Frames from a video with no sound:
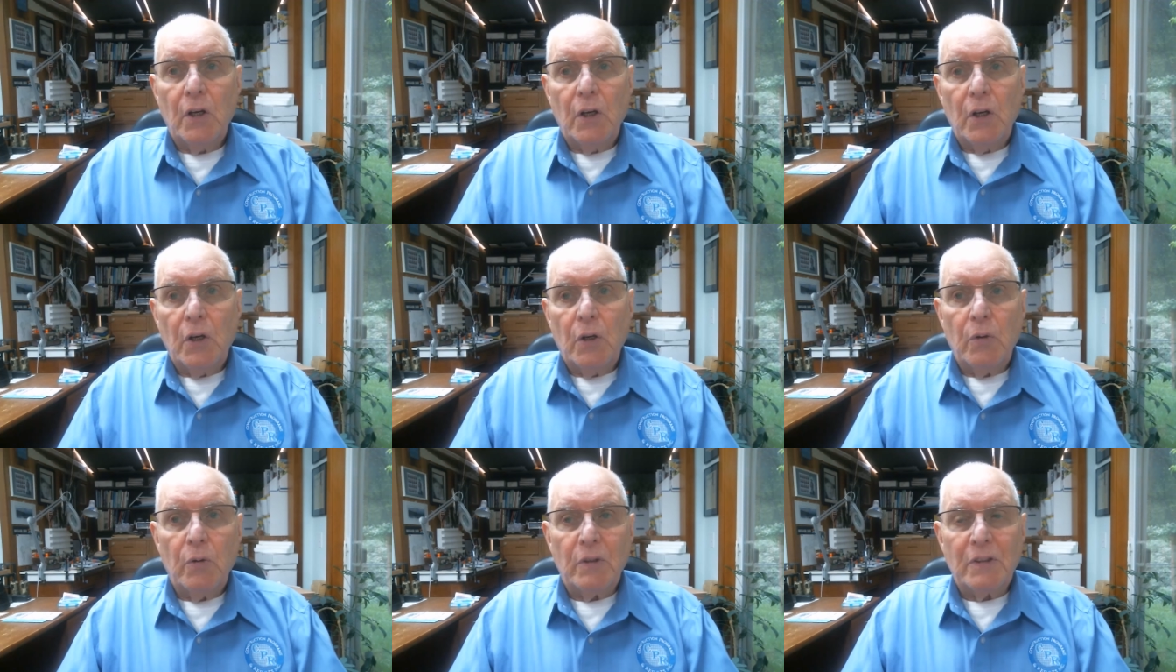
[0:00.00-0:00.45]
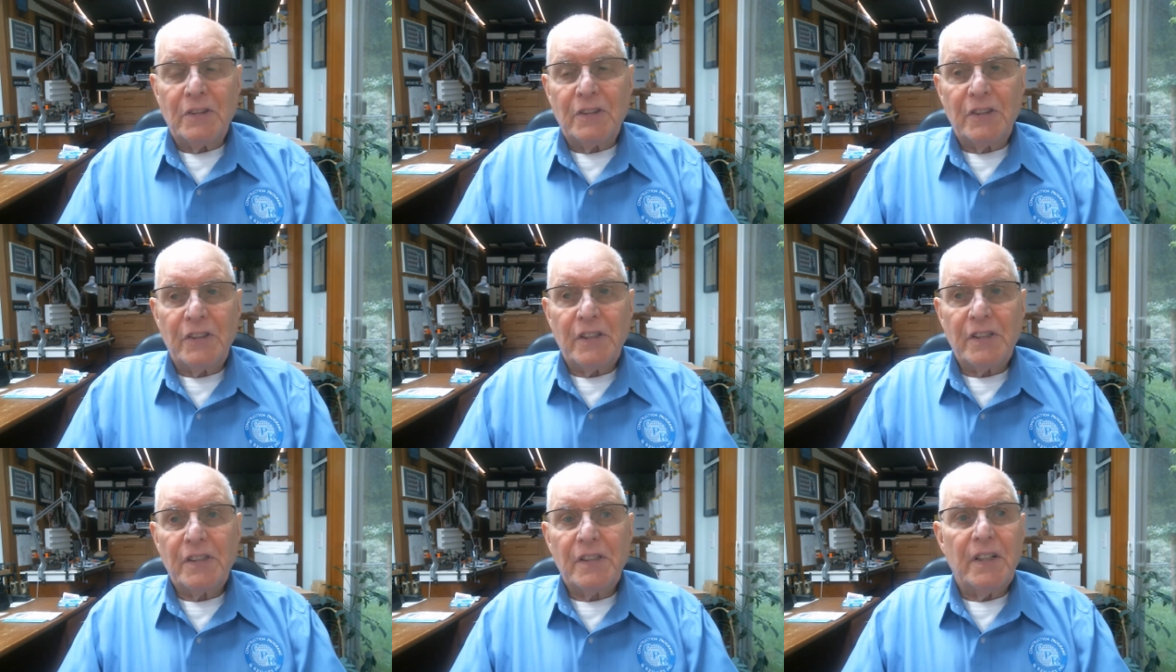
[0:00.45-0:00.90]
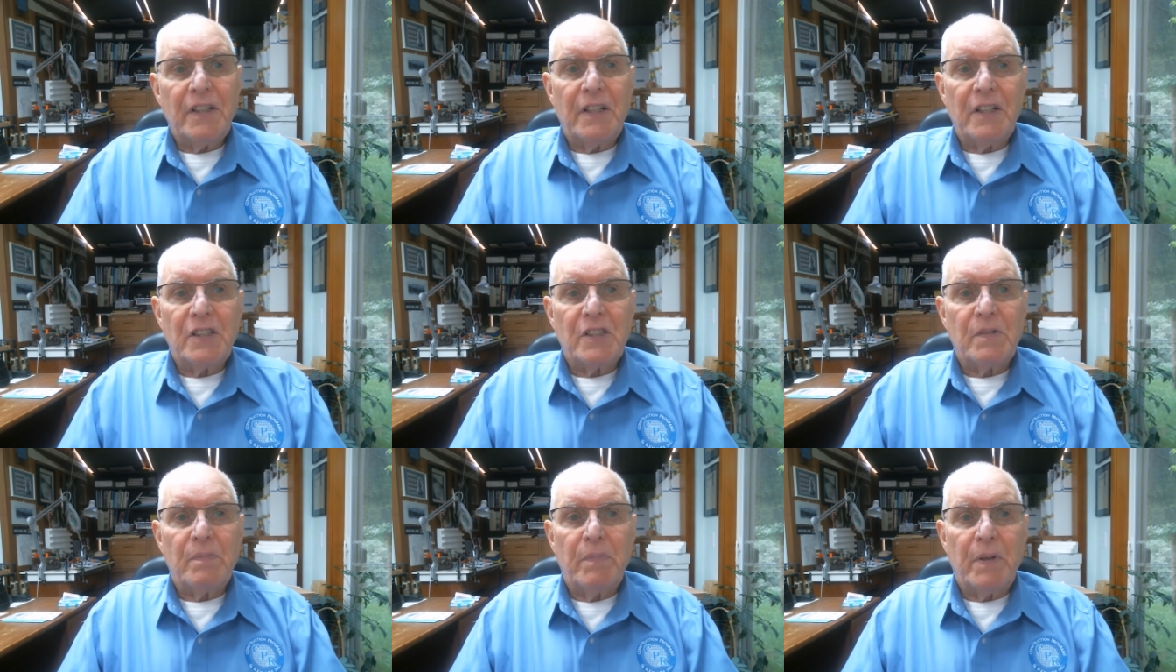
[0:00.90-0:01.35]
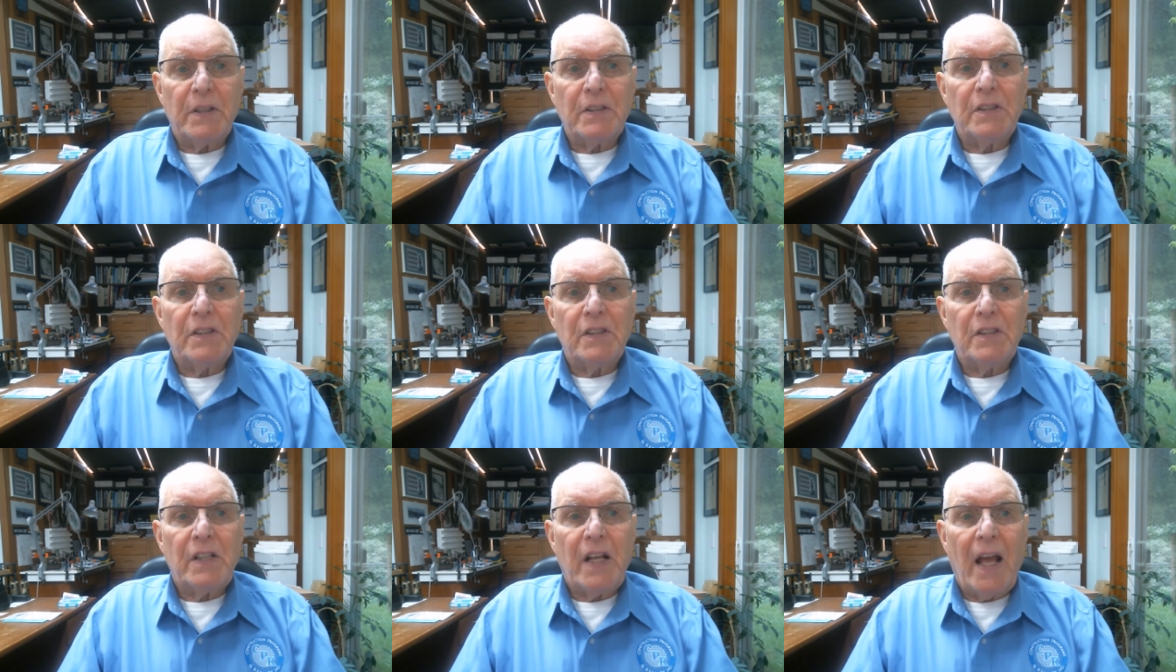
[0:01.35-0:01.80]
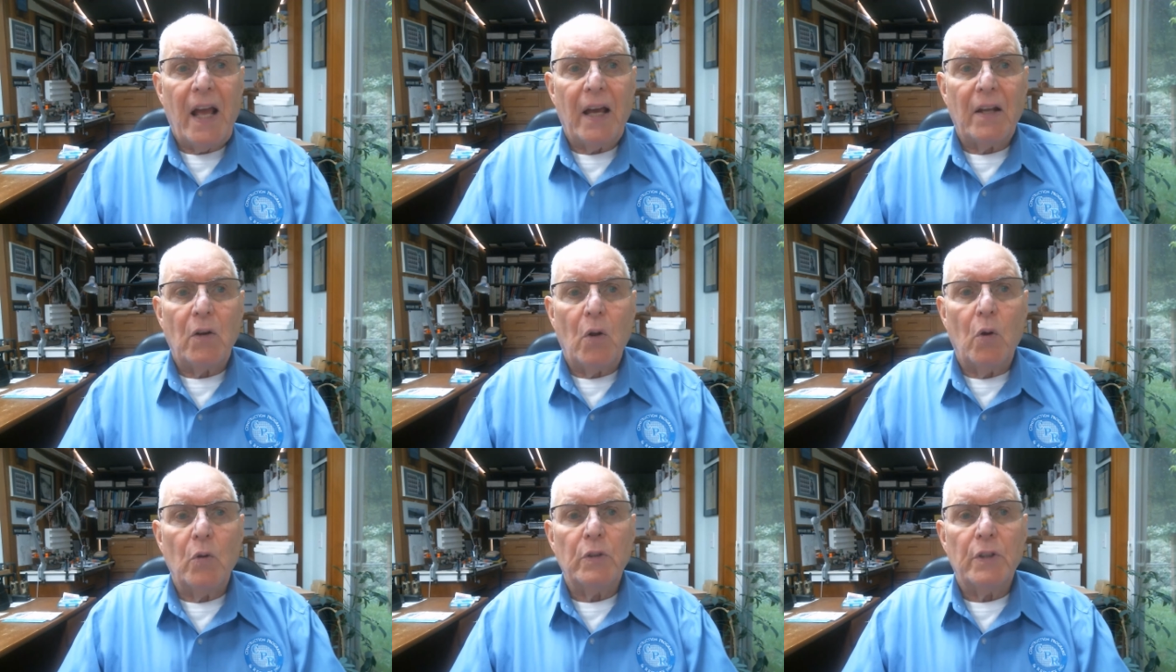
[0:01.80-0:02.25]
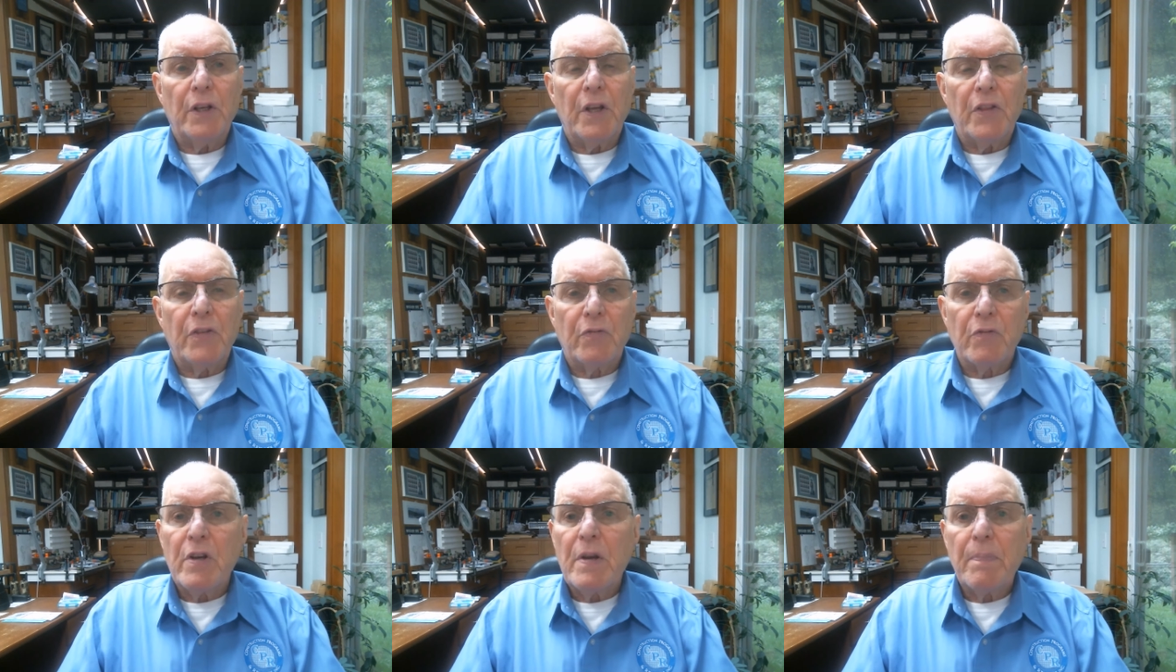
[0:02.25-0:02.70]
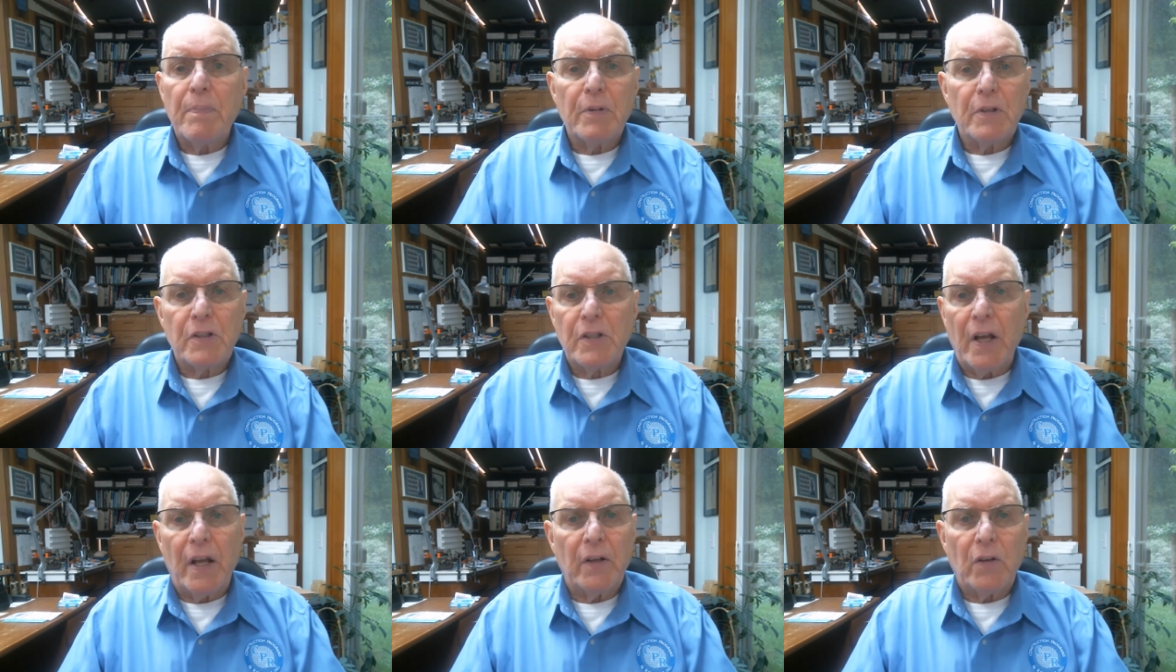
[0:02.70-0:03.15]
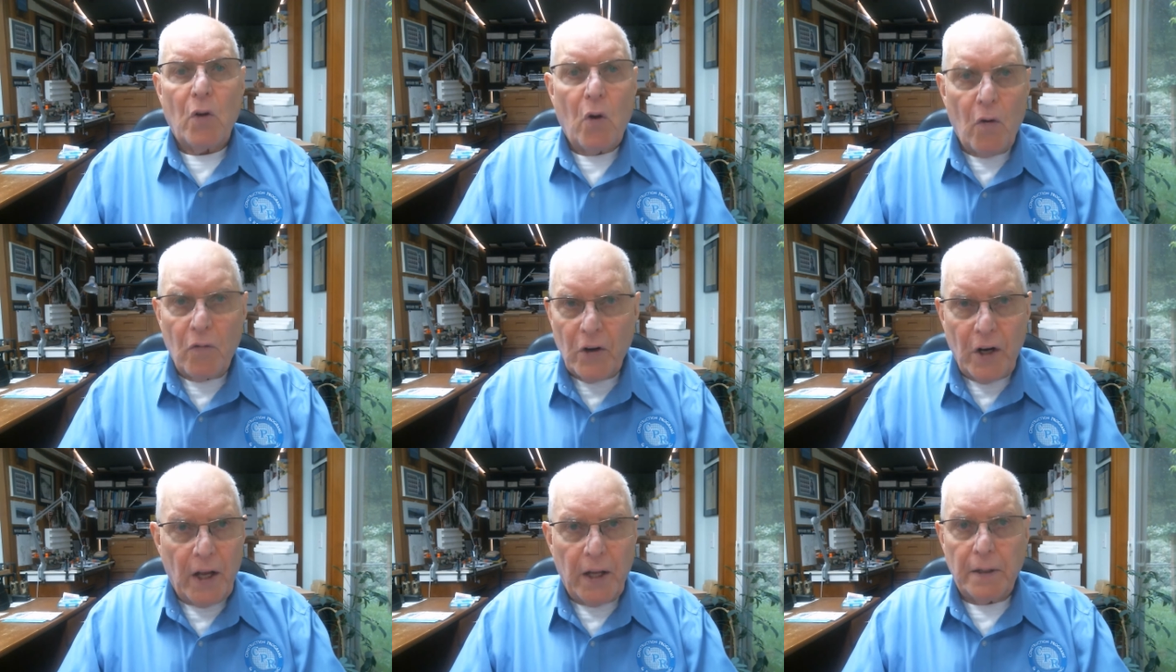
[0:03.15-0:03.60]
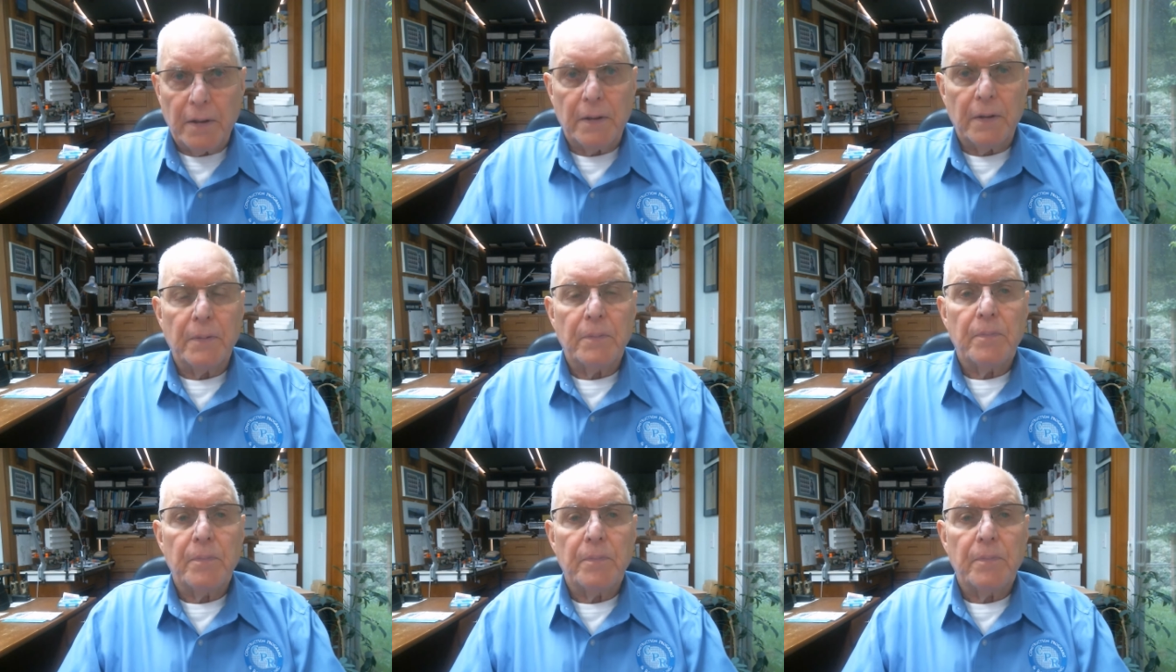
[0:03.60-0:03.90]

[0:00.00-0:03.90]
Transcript: who insisted his business had only 3% overhead.